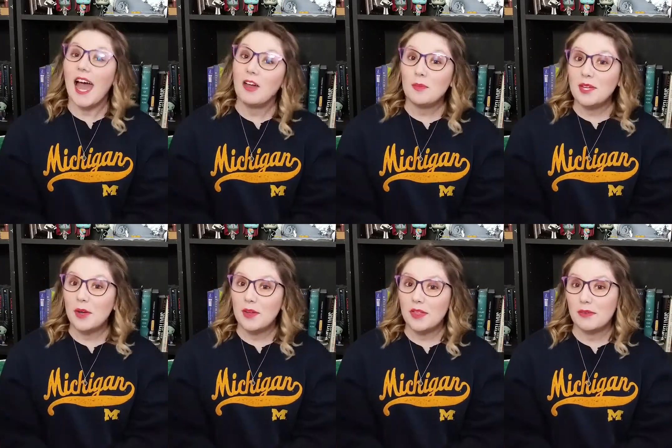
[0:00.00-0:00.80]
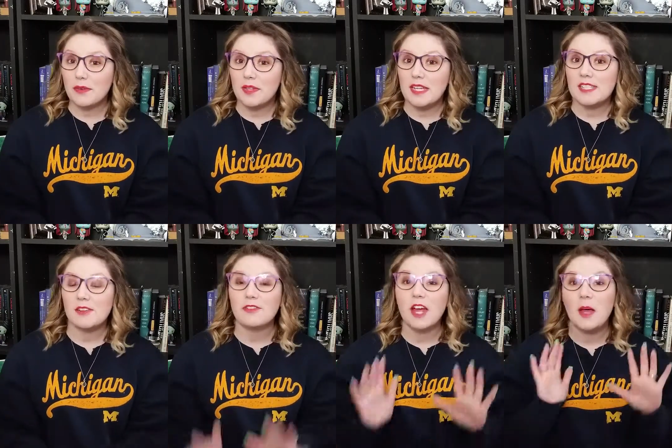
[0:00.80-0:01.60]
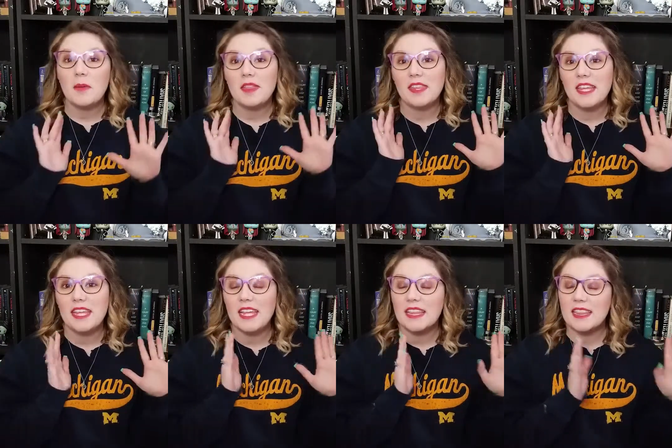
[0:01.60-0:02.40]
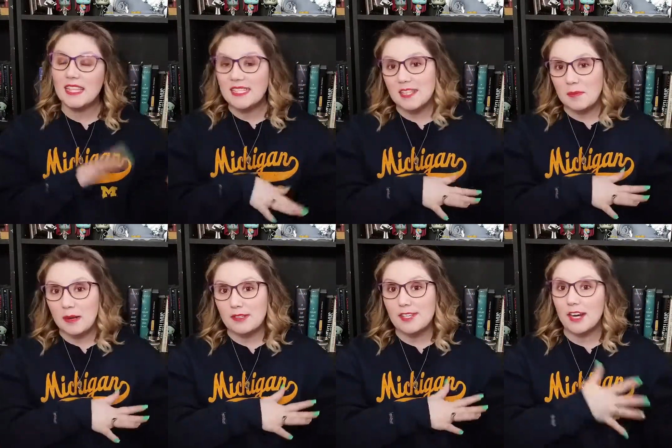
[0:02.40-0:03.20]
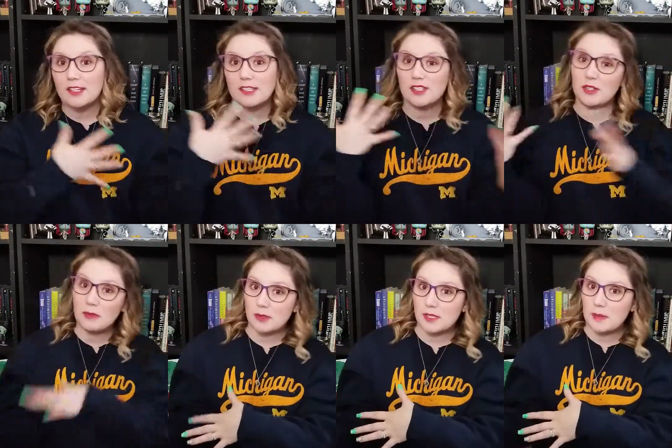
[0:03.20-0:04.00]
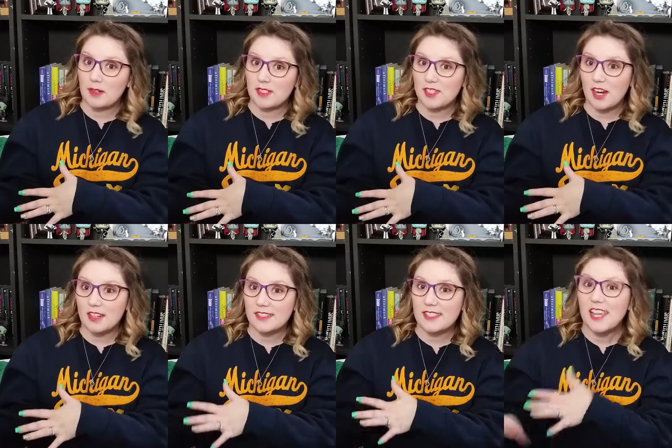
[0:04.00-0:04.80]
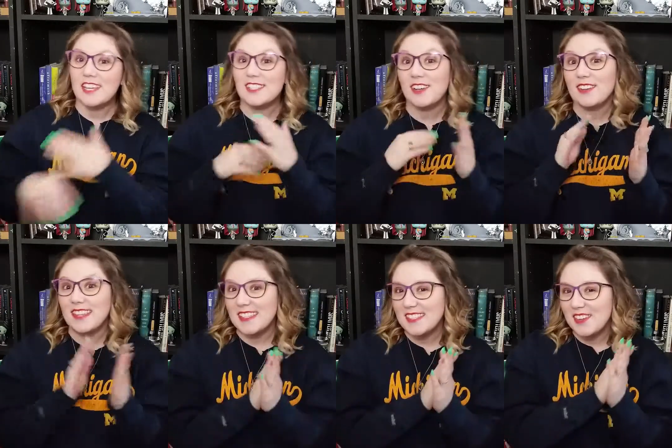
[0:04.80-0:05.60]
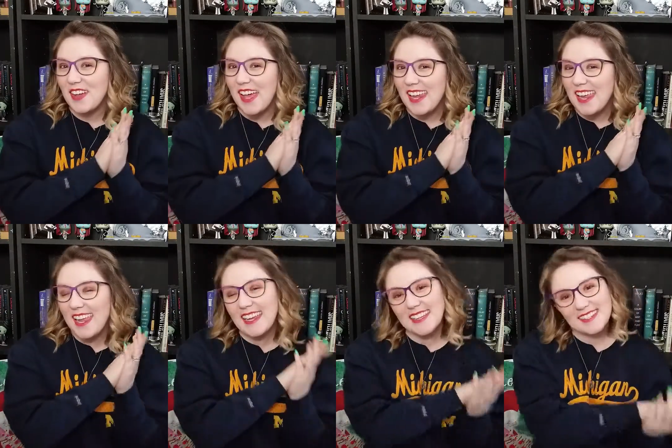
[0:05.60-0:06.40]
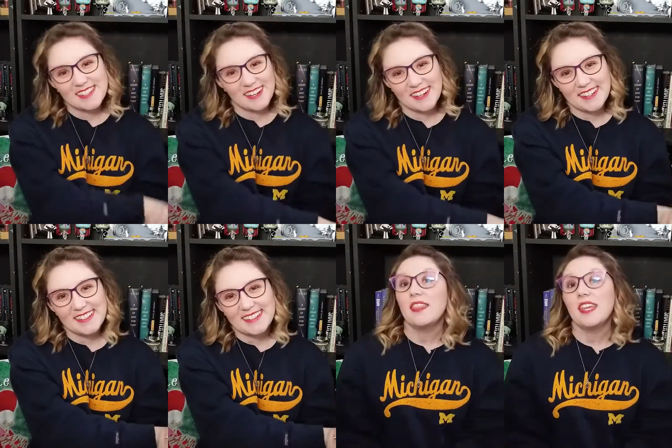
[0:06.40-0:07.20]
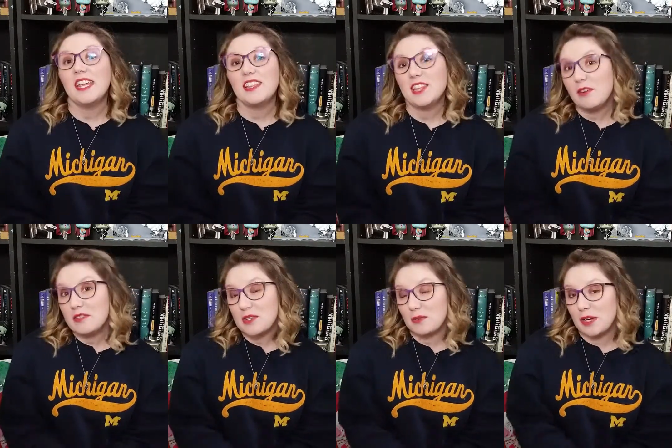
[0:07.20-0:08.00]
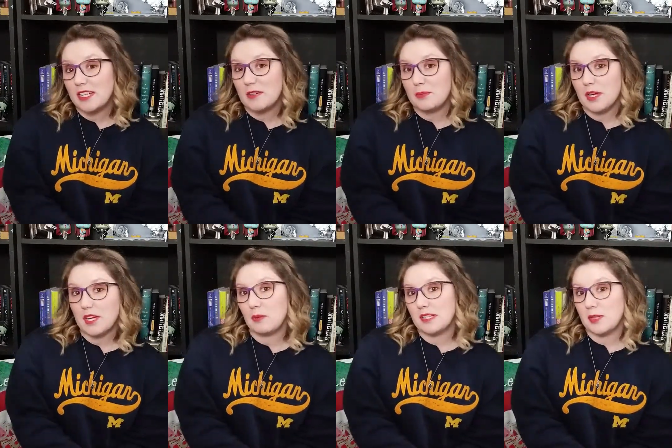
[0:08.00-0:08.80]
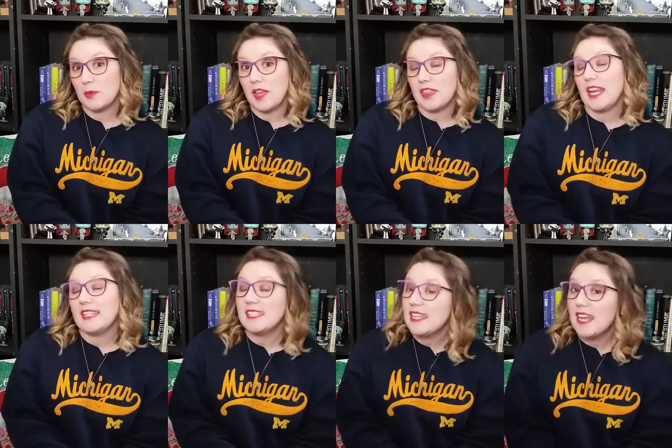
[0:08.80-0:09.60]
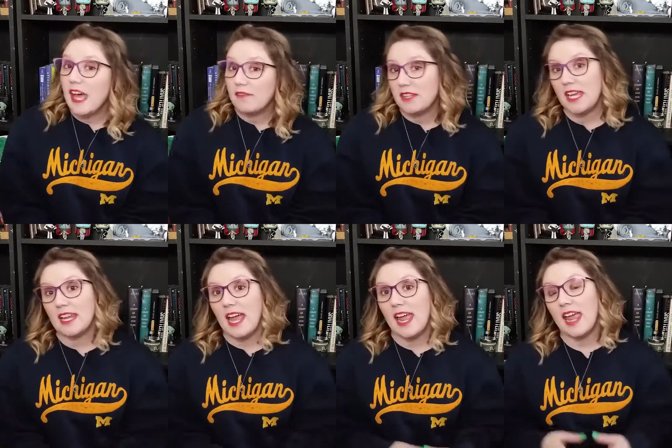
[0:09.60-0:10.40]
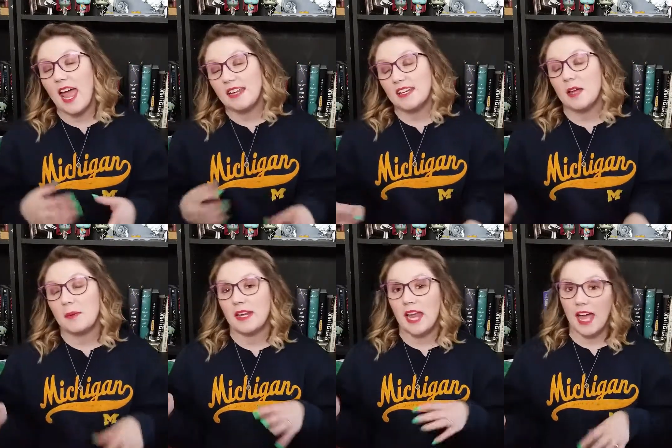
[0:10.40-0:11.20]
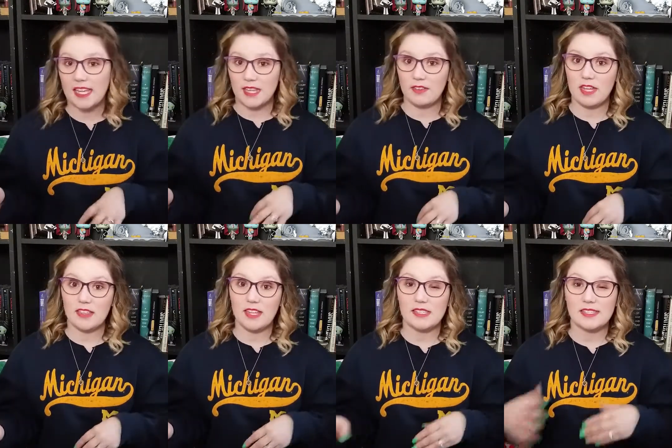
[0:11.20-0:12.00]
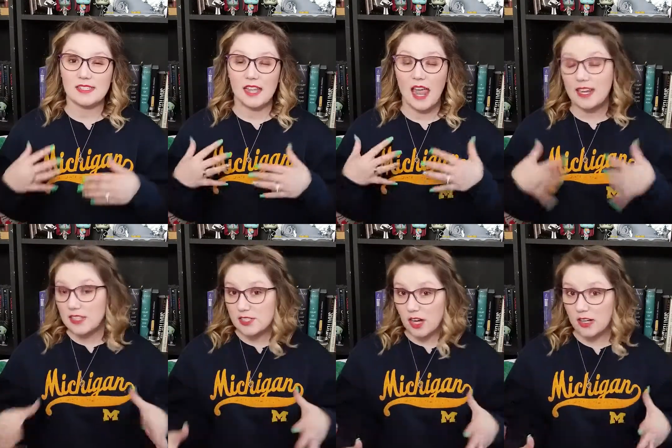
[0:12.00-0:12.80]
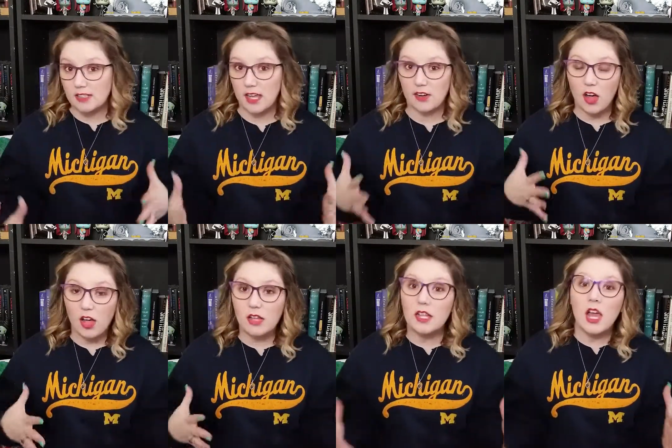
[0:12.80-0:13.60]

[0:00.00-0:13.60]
I will be going through these from the least amount of stars to the most amount of stars, so let's go ahead and get started. The lowest rated book was the one that I DNF'd, and I ended up not giving this any stars at all.